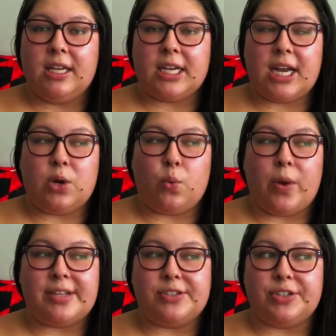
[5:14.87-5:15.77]
kind of
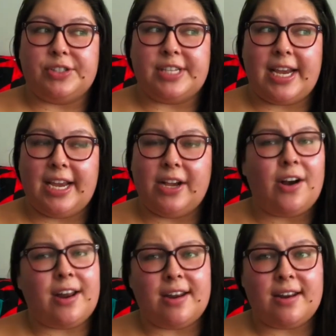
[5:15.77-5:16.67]
Western take
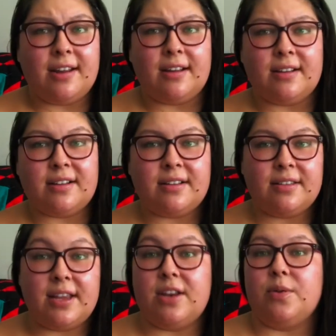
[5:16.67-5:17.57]
on
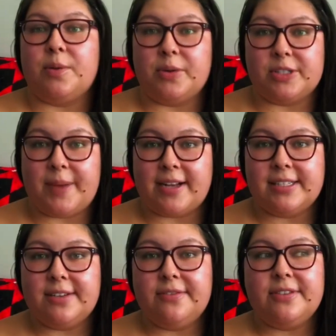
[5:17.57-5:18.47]
the Inuit
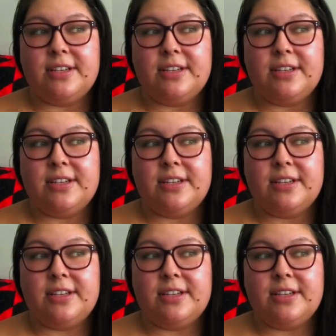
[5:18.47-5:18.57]
perspective,